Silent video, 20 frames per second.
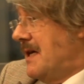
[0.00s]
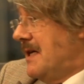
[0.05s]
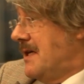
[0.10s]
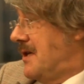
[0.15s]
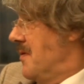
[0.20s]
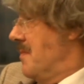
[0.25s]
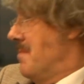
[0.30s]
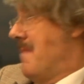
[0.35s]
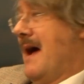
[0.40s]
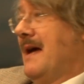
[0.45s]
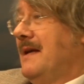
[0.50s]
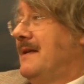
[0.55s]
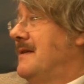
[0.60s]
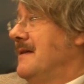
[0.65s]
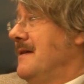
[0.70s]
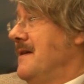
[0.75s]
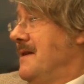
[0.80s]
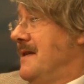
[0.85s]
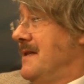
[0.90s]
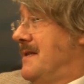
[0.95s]
you might
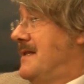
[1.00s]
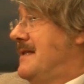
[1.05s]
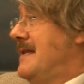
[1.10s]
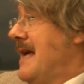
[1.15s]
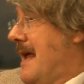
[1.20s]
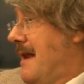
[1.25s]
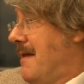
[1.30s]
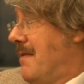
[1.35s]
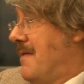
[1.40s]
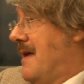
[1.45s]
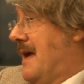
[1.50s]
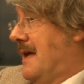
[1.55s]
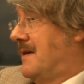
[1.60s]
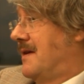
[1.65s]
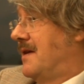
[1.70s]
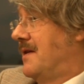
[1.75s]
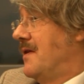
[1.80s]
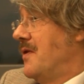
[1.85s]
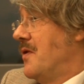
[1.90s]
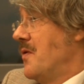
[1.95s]
understand
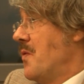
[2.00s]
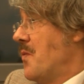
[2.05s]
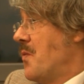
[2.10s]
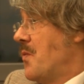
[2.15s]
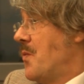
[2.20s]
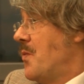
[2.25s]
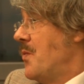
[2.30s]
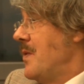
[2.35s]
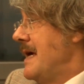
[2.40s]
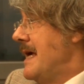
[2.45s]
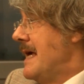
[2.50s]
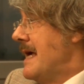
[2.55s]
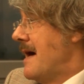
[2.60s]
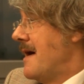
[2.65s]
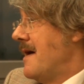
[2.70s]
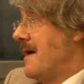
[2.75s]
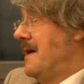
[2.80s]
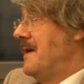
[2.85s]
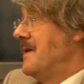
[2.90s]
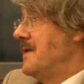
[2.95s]
that we
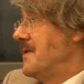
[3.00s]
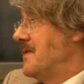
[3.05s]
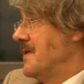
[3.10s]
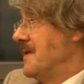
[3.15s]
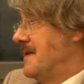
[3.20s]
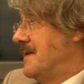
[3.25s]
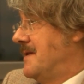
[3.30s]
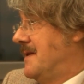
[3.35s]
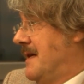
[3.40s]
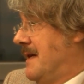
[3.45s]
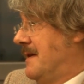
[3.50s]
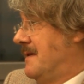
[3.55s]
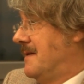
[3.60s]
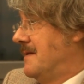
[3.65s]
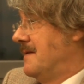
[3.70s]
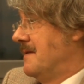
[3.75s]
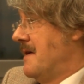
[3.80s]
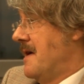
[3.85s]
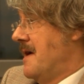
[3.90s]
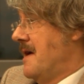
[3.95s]
are interested,
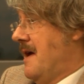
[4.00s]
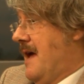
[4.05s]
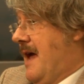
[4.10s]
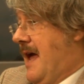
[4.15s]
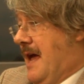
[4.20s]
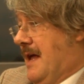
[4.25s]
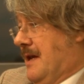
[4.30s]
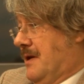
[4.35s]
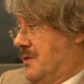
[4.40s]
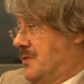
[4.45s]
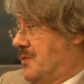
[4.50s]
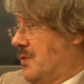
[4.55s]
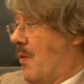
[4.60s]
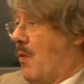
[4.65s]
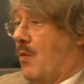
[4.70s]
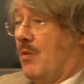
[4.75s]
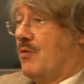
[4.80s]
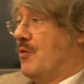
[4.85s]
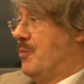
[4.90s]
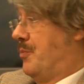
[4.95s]
and
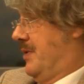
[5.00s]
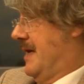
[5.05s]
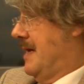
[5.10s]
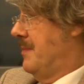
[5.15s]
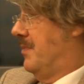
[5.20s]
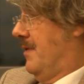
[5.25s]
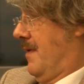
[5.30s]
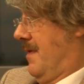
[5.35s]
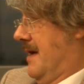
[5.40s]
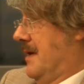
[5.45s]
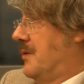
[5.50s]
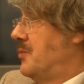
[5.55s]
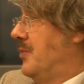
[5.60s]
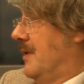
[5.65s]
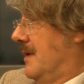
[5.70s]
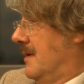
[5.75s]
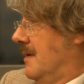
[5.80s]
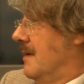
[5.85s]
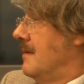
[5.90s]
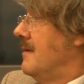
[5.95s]
all the people that
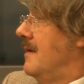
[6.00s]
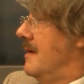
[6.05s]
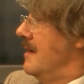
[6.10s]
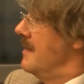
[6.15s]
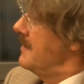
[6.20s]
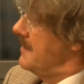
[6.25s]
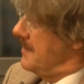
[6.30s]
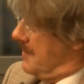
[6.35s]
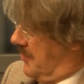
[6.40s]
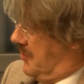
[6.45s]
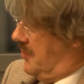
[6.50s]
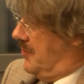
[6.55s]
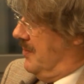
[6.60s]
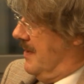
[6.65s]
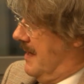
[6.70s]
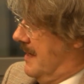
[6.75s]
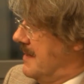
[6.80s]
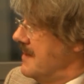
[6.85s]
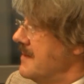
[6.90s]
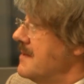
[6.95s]
will listen to
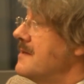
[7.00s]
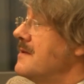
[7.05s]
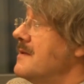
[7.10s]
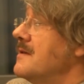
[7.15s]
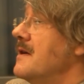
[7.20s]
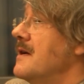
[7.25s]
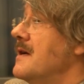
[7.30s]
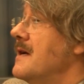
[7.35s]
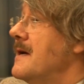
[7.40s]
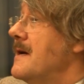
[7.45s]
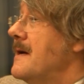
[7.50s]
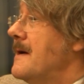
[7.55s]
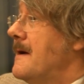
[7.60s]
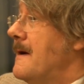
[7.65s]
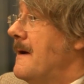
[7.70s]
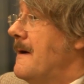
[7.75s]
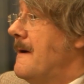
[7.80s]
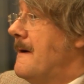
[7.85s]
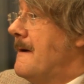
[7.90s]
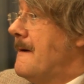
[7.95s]
us,
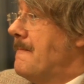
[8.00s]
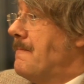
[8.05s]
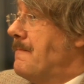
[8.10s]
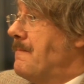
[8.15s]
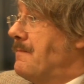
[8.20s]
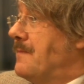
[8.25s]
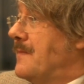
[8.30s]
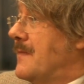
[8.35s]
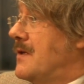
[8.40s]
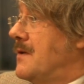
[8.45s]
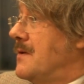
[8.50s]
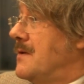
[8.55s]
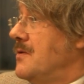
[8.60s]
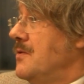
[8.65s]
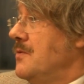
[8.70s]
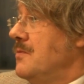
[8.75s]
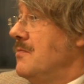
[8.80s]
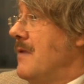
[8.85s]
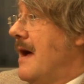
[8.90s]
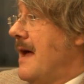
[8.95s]

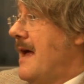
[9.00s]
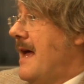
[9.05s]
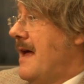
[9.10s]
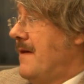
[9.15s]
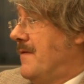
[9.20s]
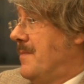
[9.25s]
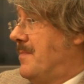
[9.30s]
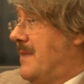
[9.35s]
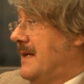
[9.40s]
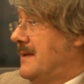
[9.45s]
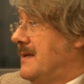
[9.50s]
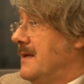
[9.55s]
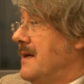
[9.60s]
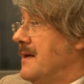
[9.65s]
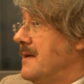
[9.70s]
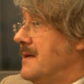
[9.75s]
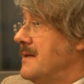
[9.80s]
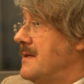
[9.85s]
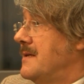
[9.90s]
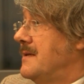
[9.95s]
to have a better
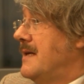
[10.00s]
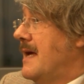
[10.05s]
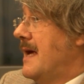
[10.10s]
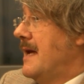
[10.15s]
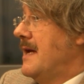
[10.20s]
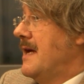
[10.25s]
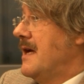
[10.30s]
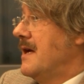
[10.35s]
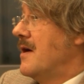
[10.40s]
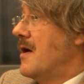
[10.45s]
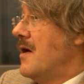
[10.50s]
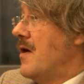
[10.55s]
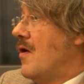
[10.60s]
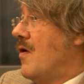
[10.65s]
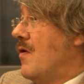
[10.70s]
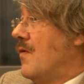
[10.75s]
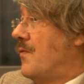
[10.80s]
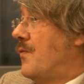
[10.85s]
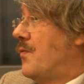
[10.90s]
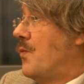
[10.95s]
understanding
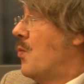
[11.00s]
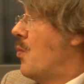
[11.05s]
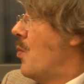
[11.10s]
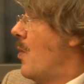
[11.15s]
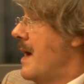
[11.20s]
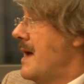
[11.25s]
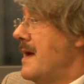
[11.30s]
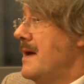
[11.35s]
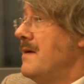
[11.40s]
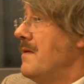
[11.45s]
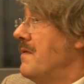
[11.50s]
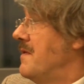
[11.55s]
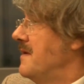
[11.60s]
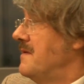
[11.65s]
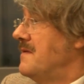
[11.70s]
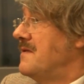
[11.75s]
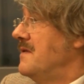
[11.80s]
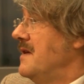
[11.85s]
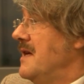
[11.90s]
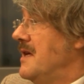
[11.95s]
of where
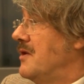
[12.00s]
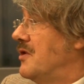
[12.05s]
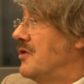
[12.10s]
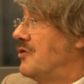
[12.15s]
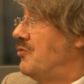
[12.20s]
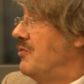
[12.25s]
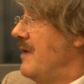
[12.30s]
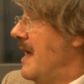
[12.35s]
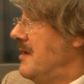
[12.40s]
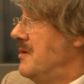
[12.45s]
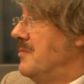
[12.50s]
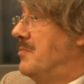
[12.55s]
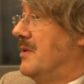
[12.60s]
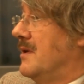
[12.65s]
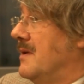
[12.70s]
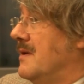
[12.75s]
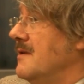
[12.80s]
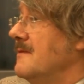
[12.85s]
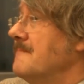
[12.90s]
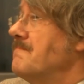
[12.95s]
this
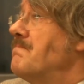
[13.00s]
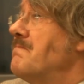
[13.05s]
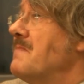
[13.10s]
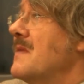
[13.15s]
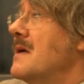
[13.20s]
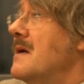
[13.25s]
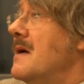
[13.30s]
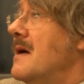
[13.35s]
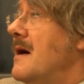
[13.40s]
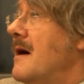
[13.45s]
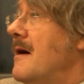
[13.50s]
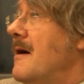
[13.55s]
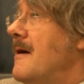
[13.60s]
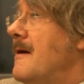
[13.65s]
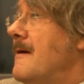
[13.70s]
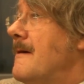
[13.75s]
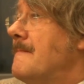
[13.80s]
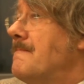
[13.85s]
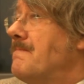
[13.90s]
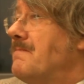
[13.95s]
incredible
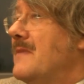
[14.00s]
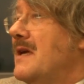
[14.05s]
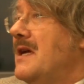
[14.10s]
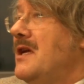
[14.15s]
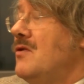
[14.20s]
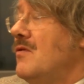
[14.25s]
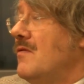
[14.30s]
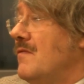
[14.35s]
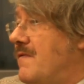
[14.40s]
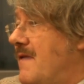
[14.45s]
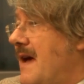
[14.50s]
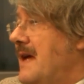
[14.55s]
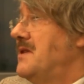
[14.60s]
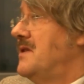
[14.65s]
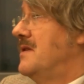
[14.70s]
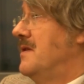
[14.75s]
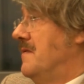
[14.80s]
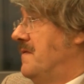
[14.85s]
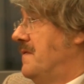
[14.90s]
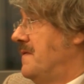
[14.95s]

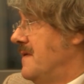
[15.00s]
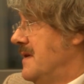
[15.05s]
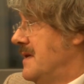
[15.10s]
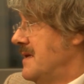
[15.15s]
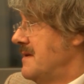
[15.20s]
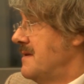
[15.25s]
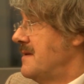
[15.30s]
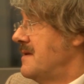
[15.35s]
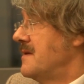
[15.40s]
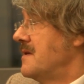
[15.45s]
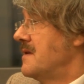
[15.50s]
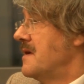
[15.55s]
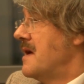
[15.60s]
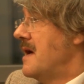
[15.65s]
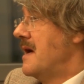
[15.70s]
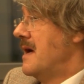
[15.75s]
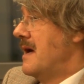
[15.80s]
innovativeness,